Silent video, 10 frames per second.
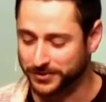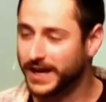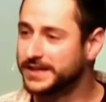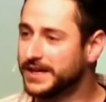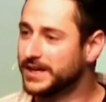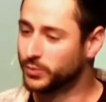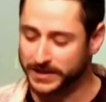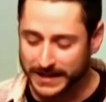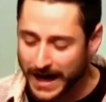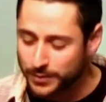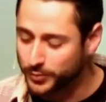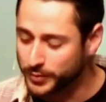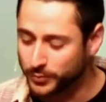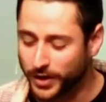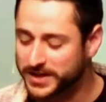right? We got what
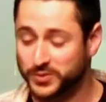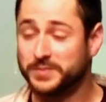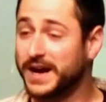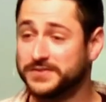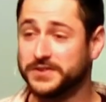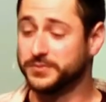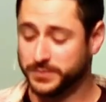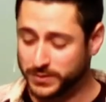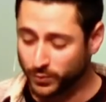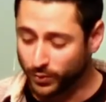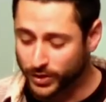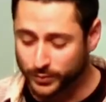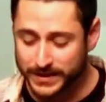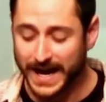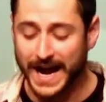we wanted. We might have even been warned.
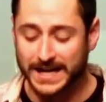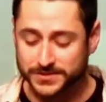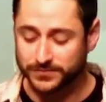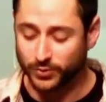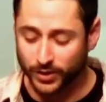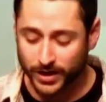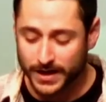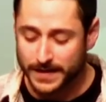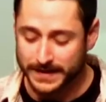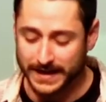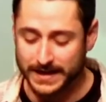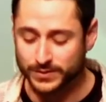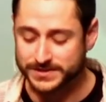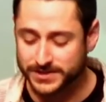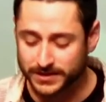We asked for, and it
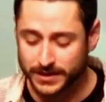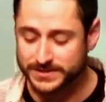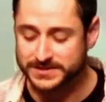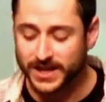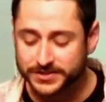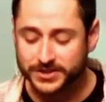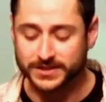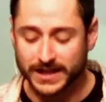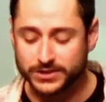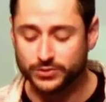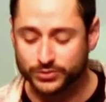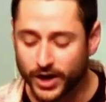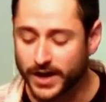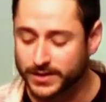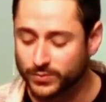was, it was nothing like you
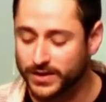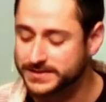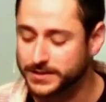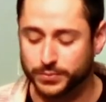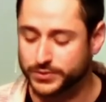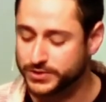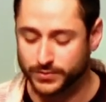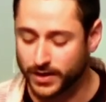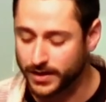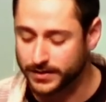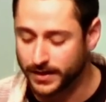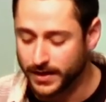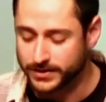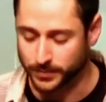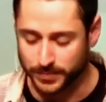thought it was, and it put you on
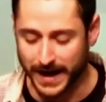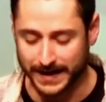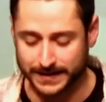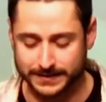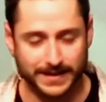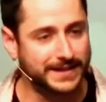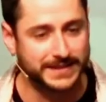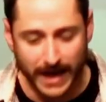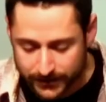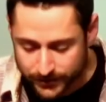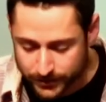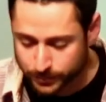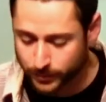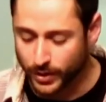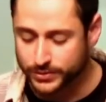your back. God gave you the
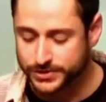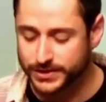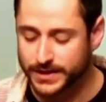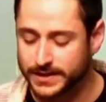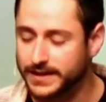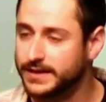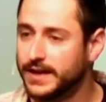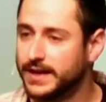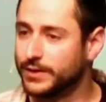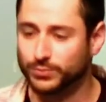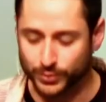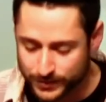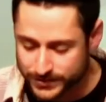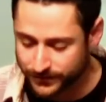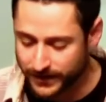promotion, and it
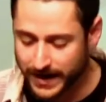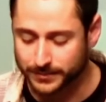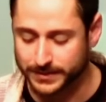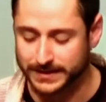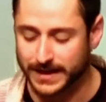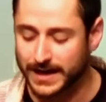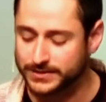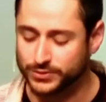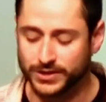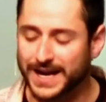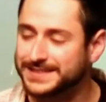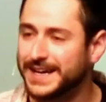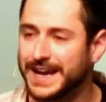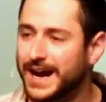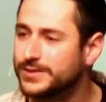ruined your family. God, you got
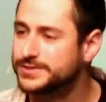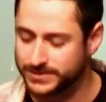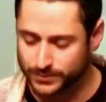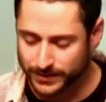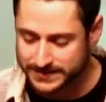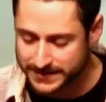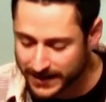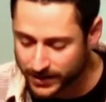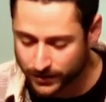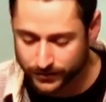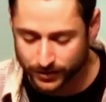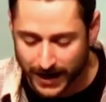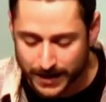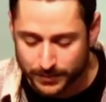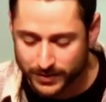that house, and you were in debt over your
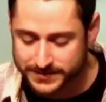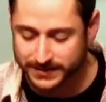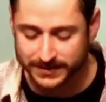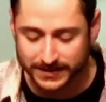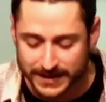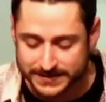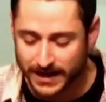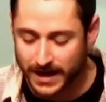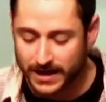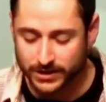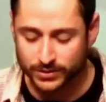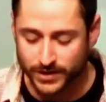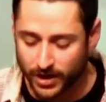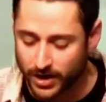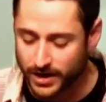eyeballs, and the list goes
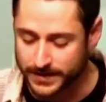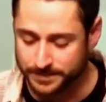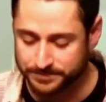on.